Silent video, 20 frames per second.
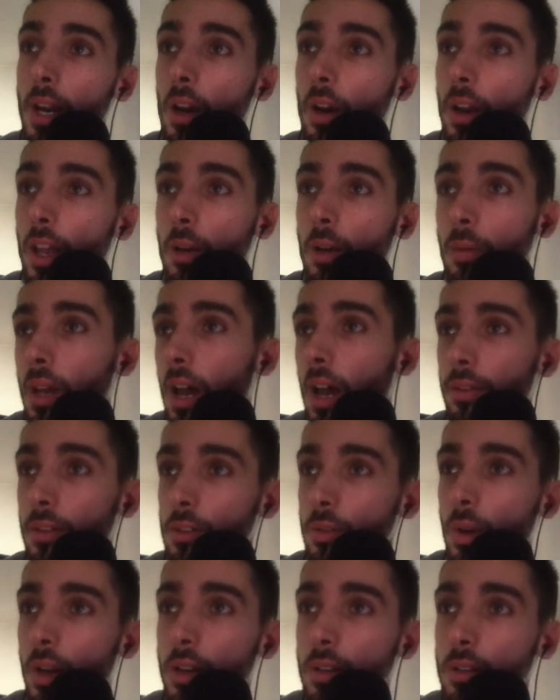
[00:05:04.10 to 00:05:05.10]
and we have a
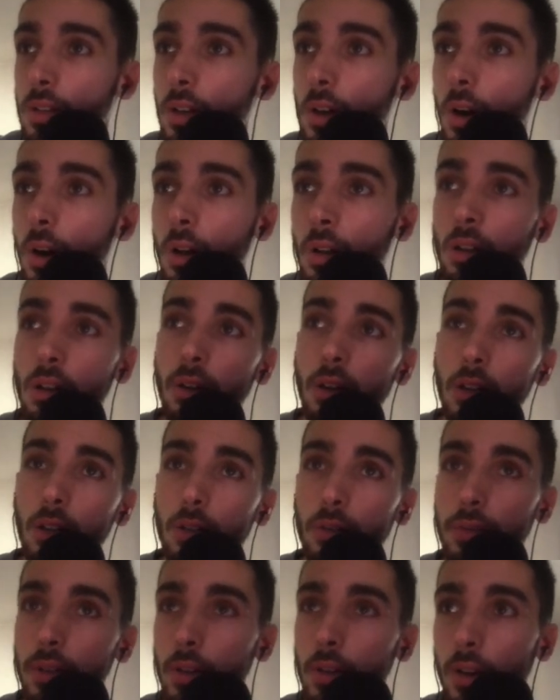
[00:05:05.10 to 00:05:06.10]
strategy call to
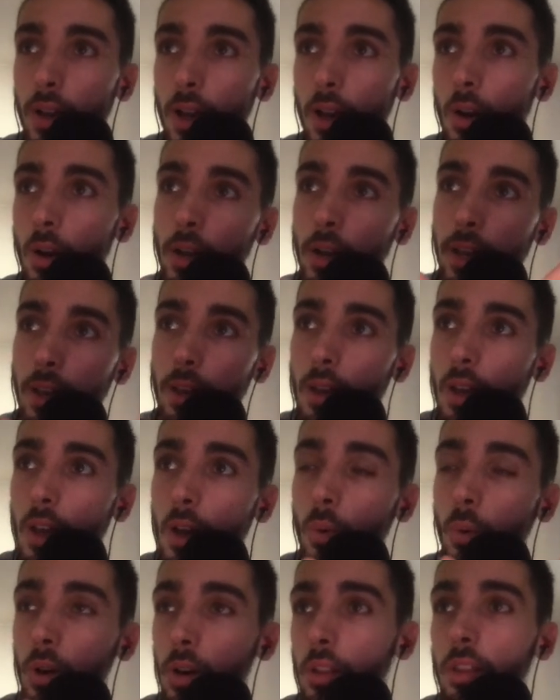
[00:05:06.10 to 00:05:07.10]
figure out, okay, what are
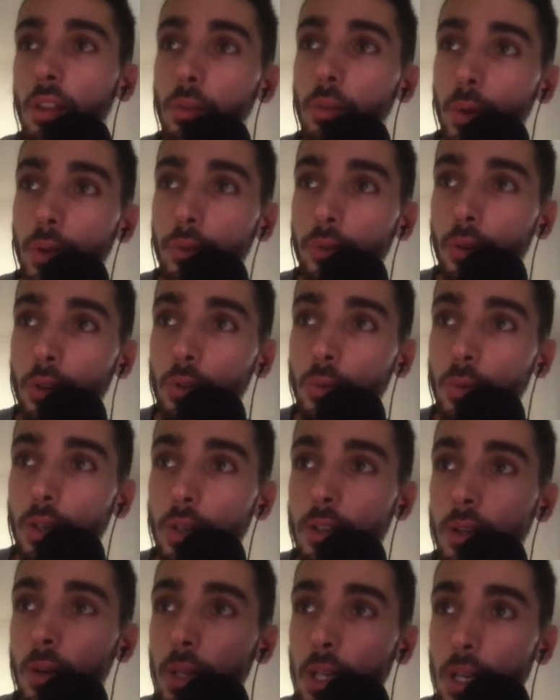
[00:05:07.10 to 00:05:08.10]
the 3-4 tweaks that we
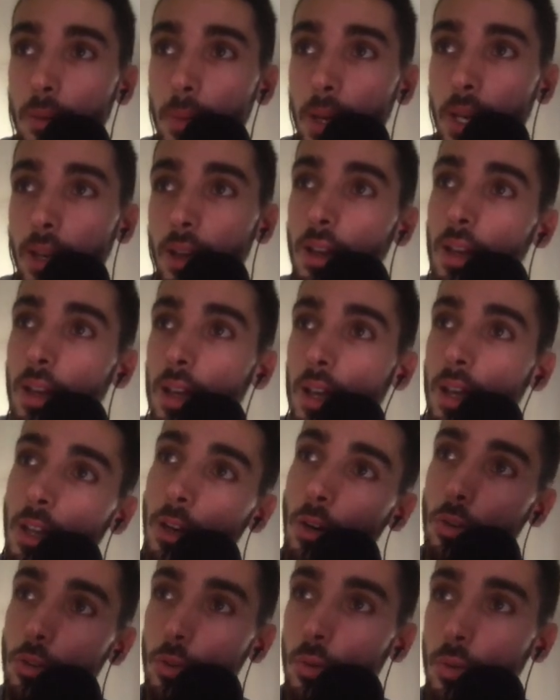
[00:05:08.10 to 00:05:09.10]
can make, to
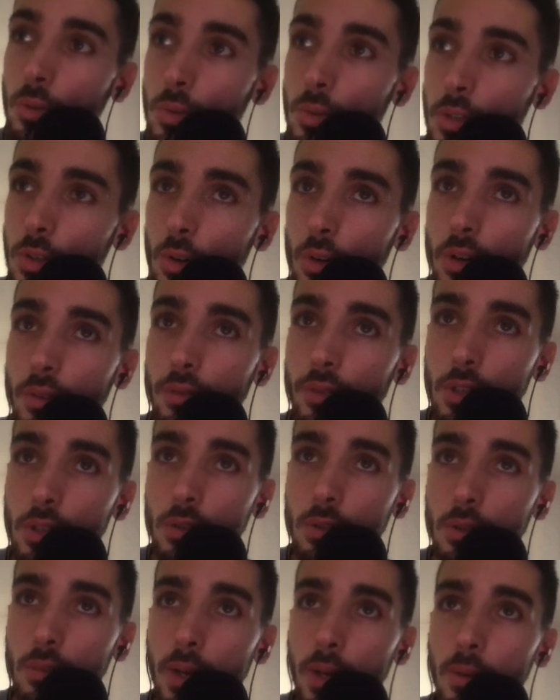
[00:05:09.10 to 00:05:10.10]
increase your conversions,
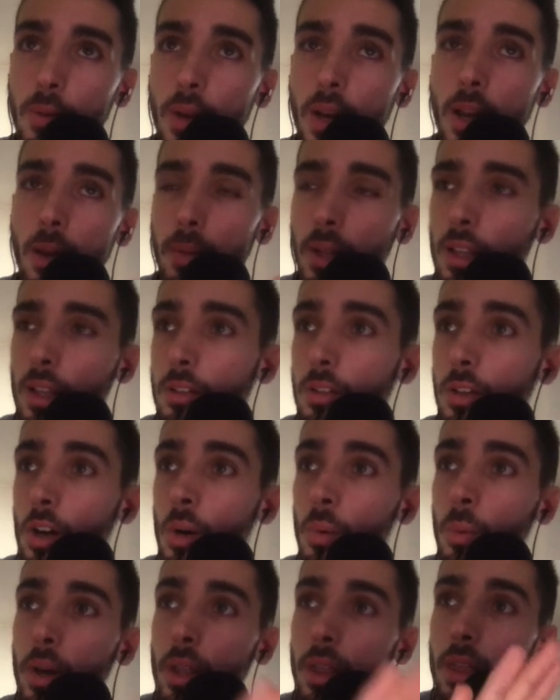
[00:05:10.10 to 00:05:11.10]
right? But let's start with
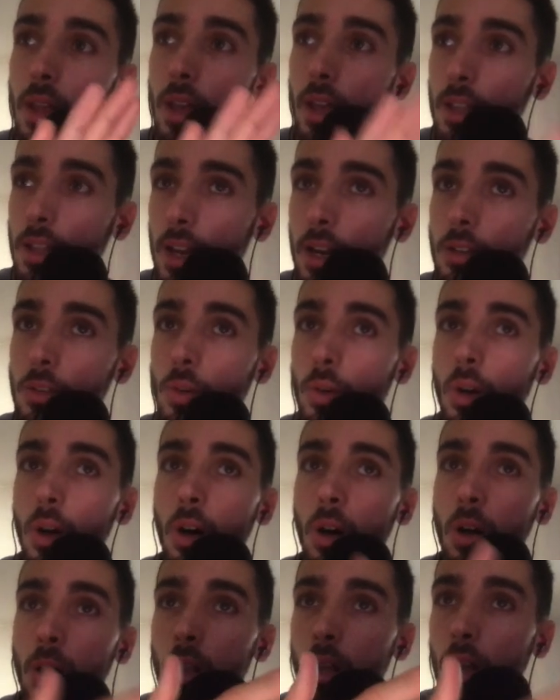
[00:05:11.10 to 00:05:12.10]
that intro call.
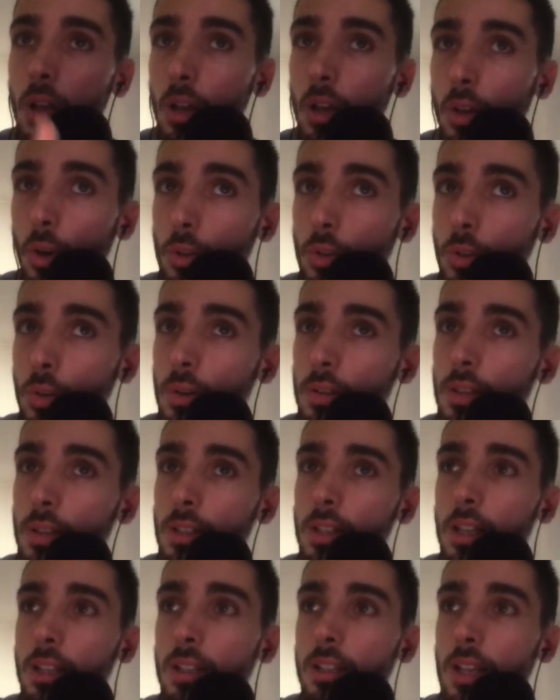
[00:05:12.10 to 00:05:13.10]
Go to
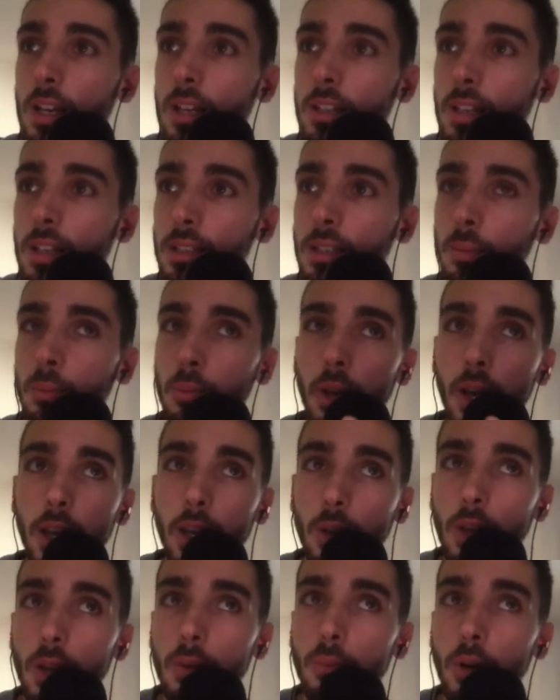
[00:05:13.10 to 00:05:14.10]
cortez.design/apply. You can
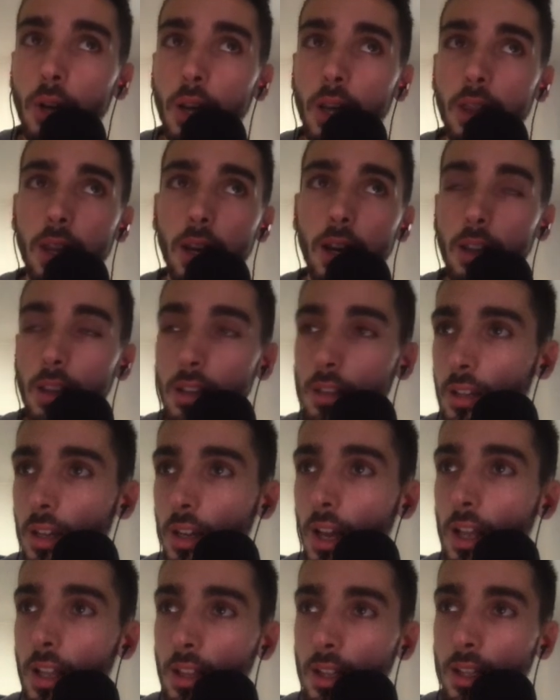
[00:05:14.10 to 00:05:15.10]
book it there. There's the
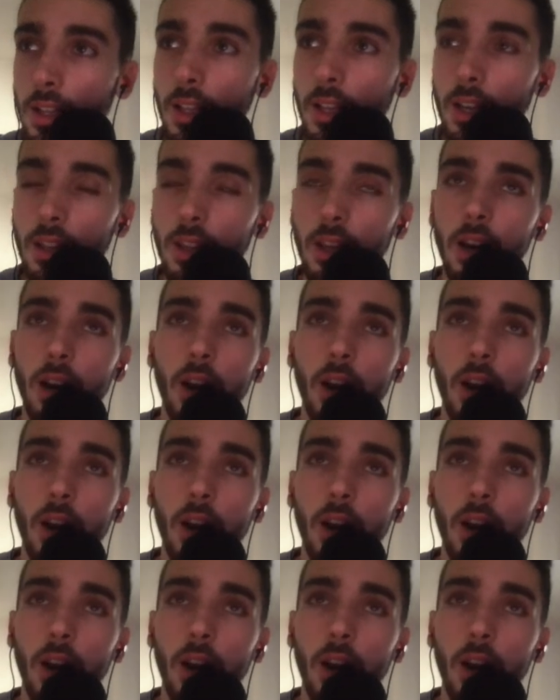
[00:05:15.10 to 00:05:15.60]
Calendly link there.